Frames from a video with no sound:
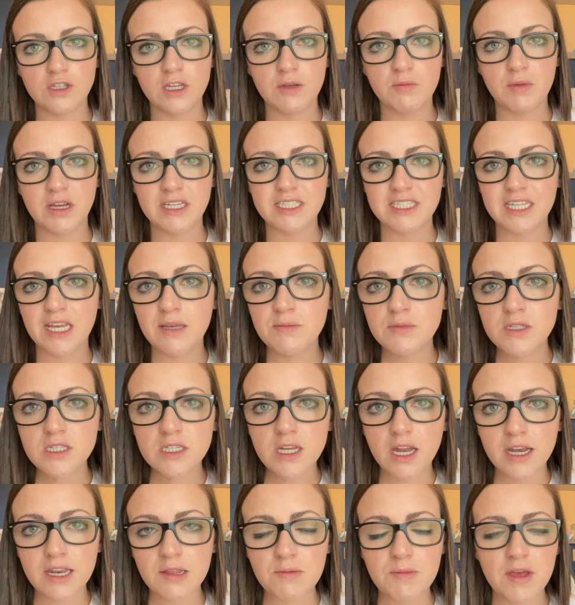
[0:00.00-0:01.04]
my same
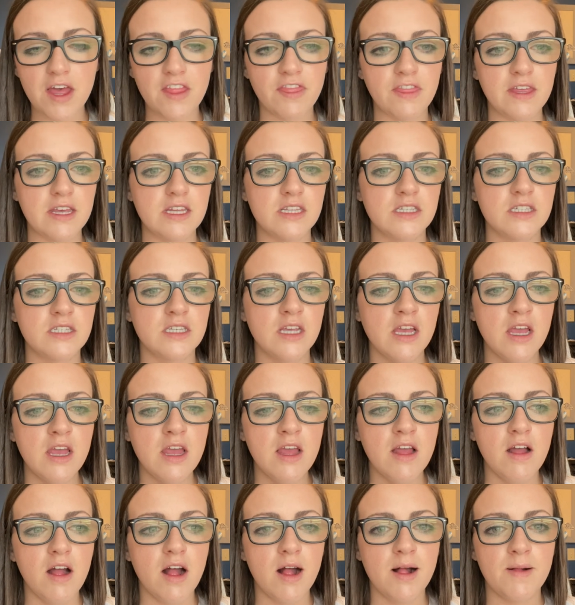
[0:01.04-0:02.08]
study methods
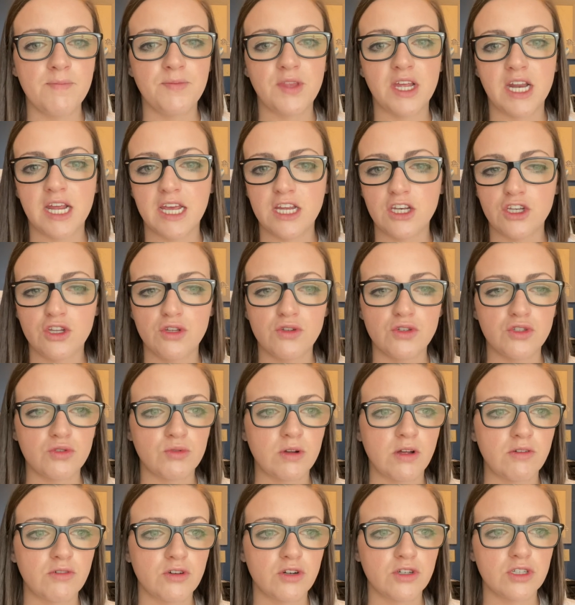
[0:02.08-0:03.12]
um, that I had used throughout
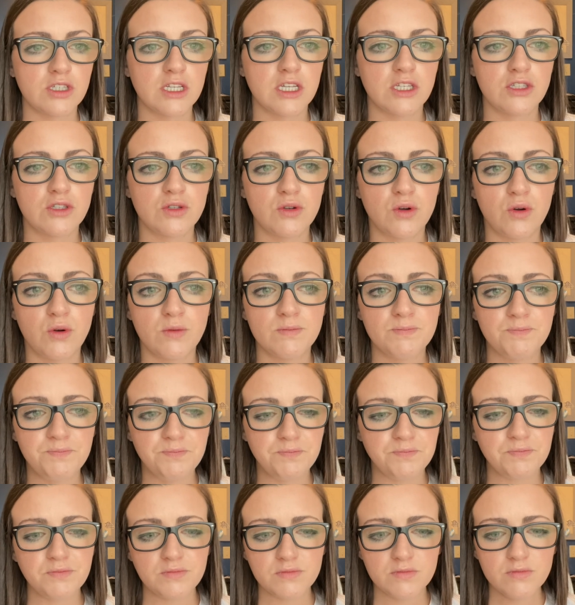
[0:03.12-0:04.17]
nursing school.
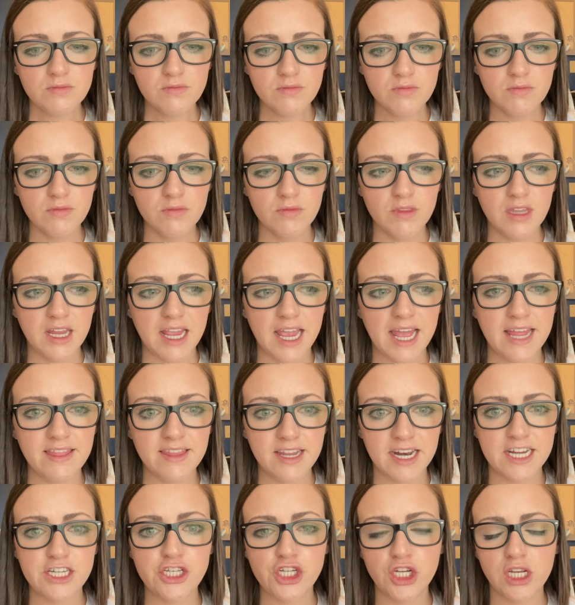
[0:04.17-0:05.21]
And then I
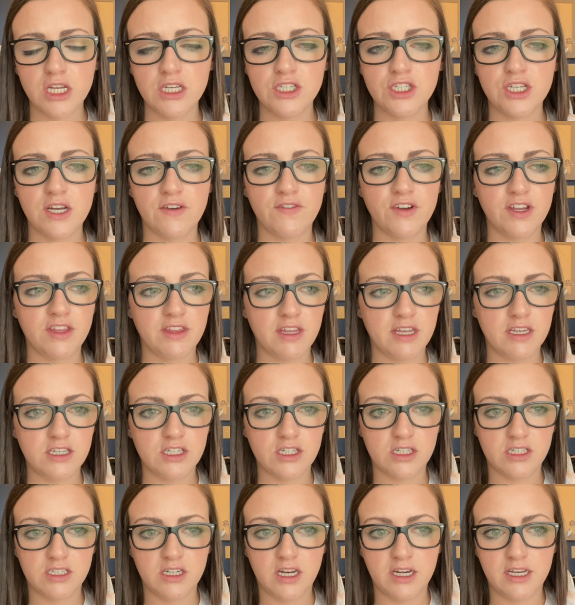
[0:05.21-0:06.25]
changed everything to
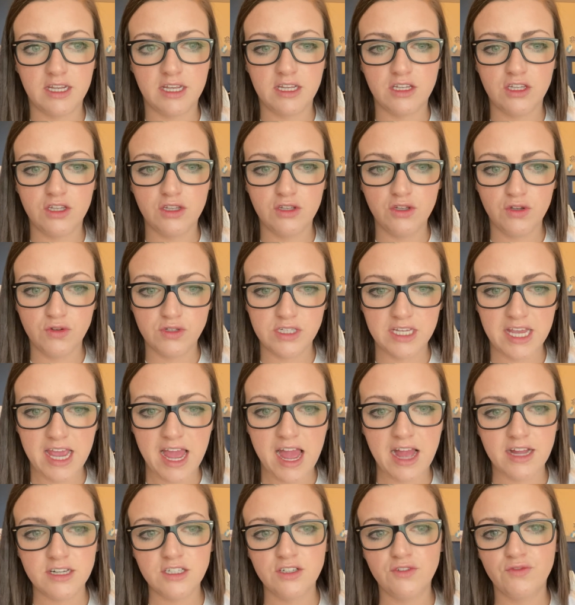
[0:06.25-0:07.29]
studying using
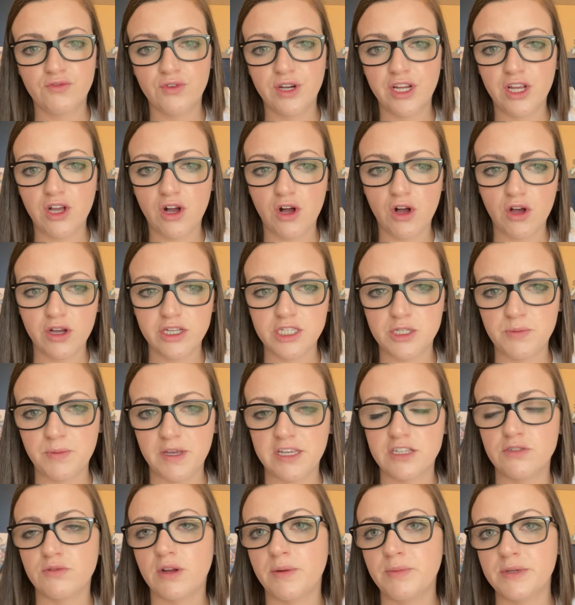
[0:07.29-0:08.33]
active recall, space
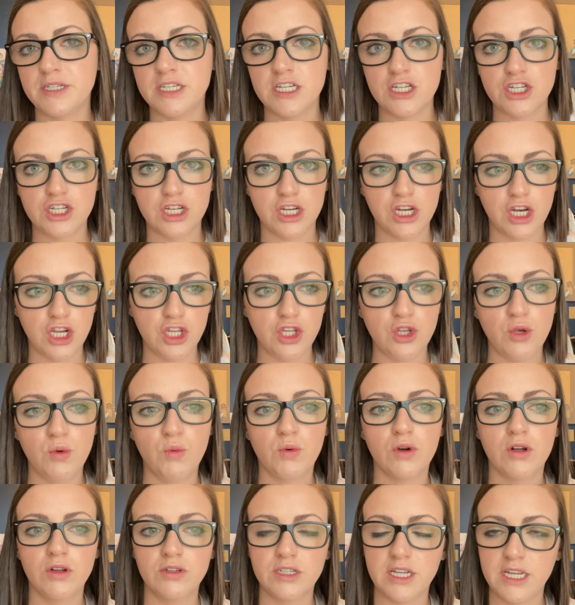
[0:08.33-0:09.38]
repetition,
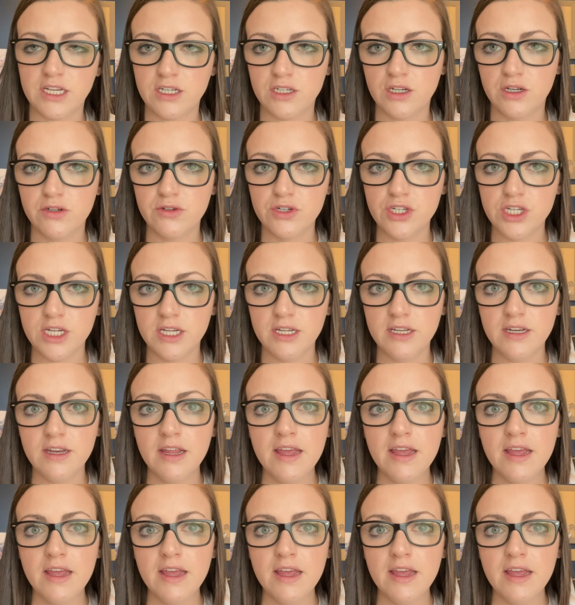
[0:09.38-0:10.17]
UWorld, and Notion.